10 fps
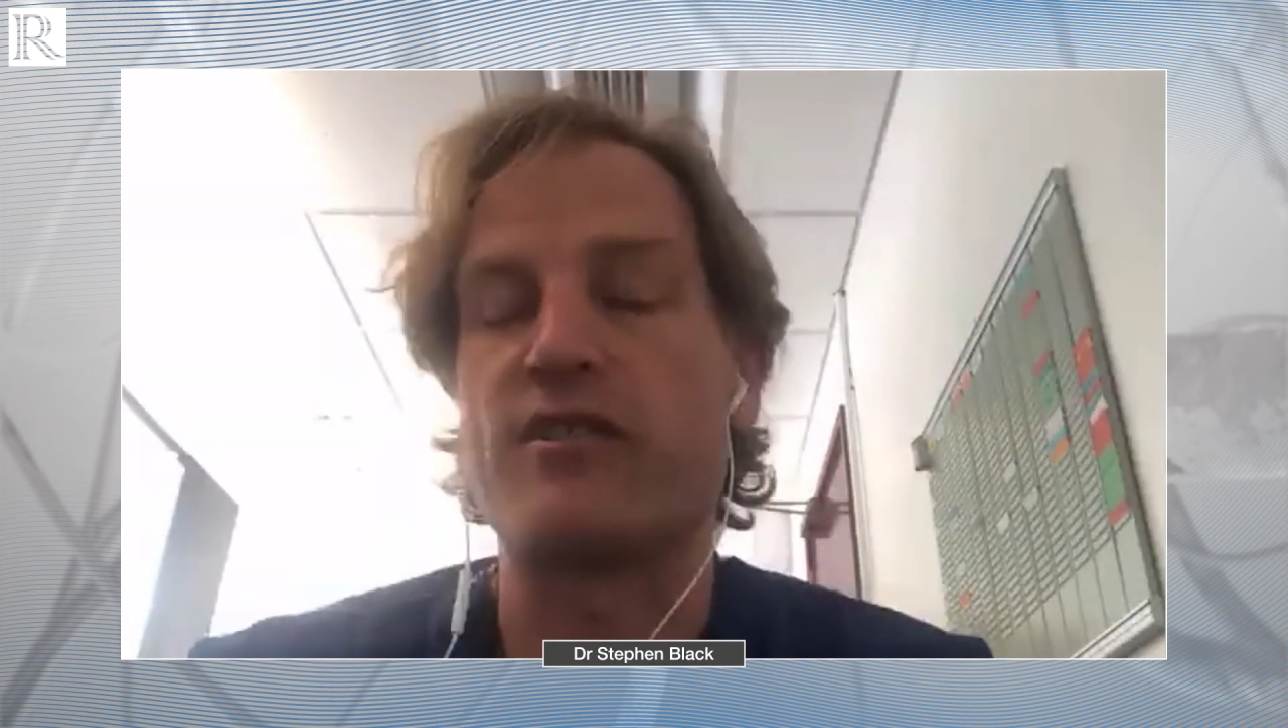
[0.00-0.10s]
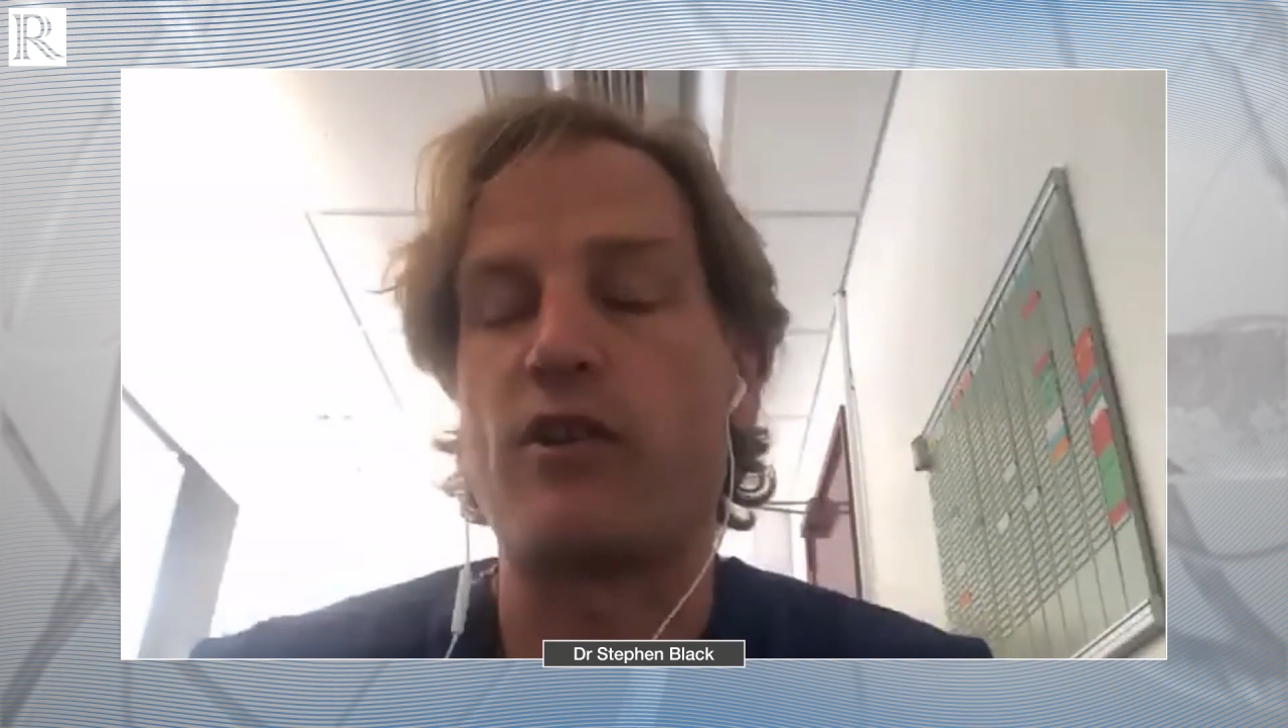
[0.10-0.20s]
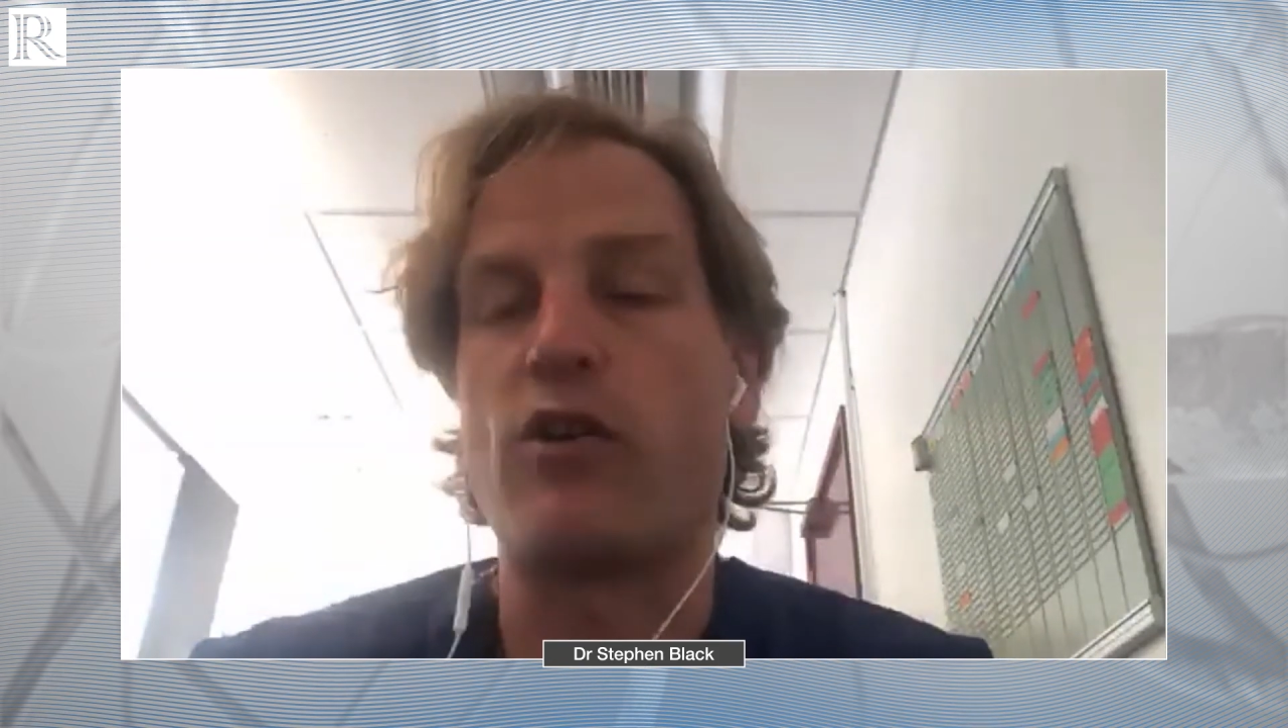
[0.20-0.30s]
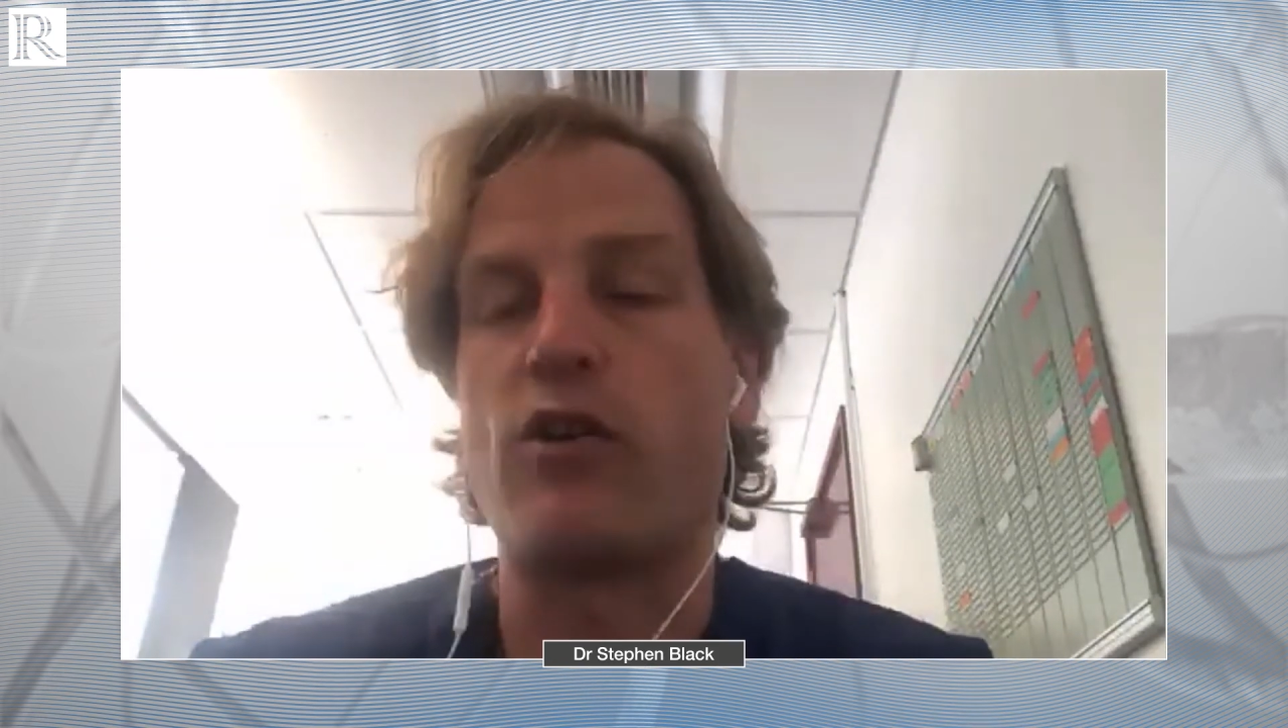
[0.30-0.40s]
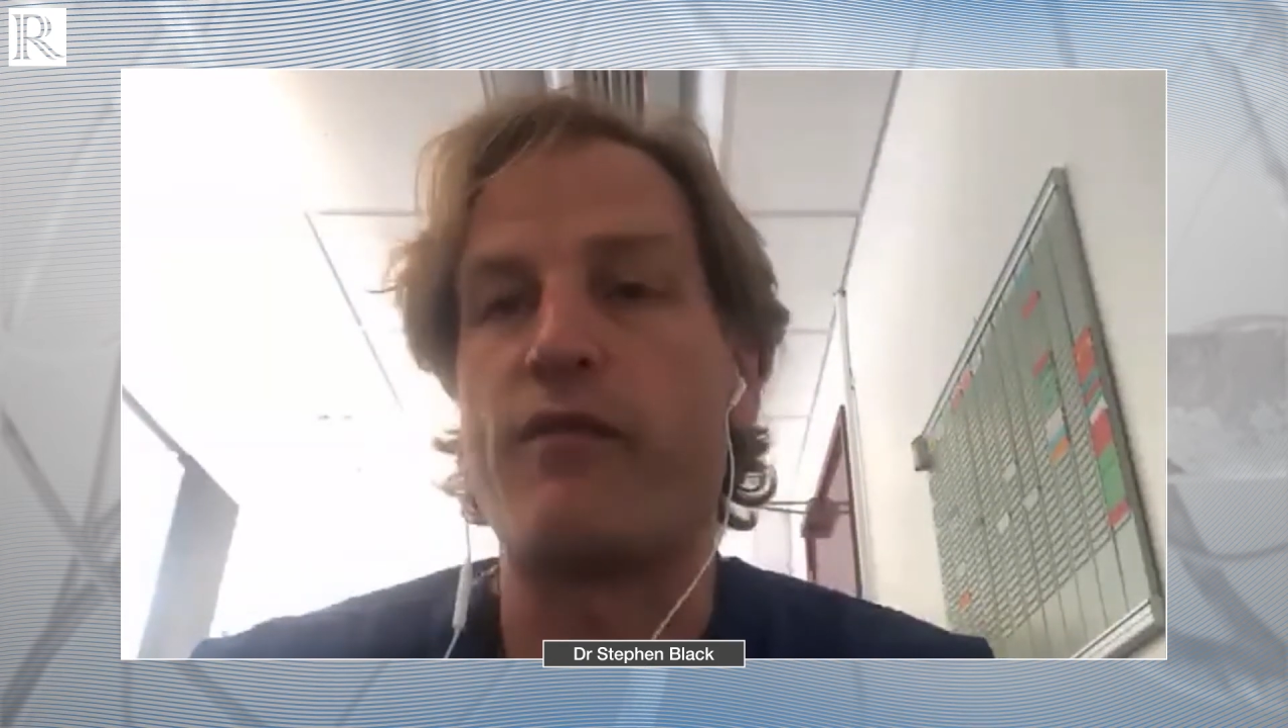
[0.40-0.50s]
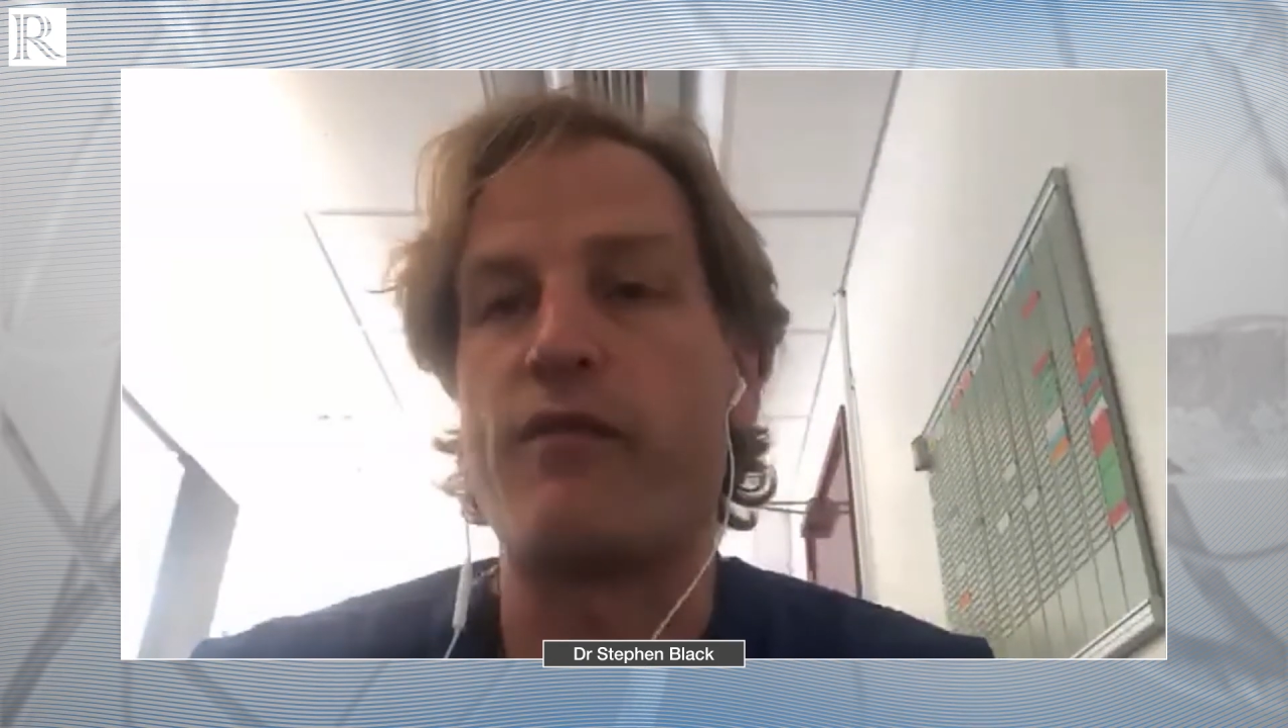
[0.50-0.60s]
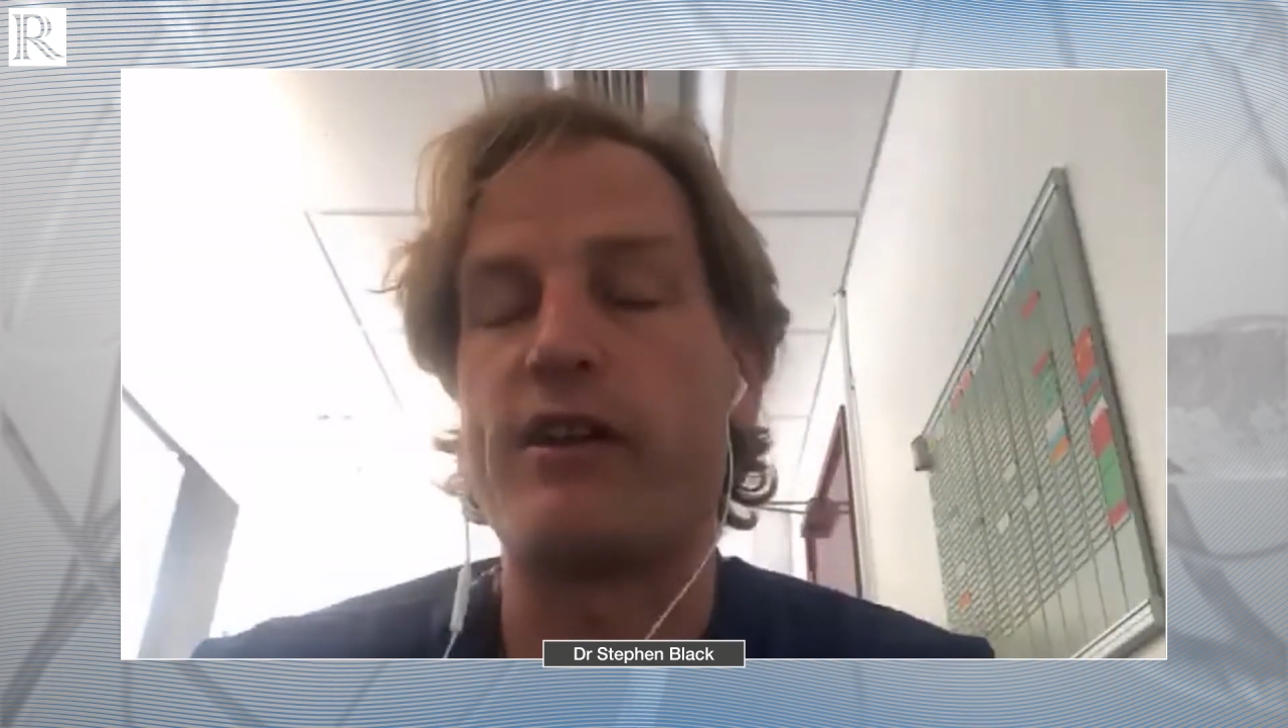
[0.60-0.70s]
get in these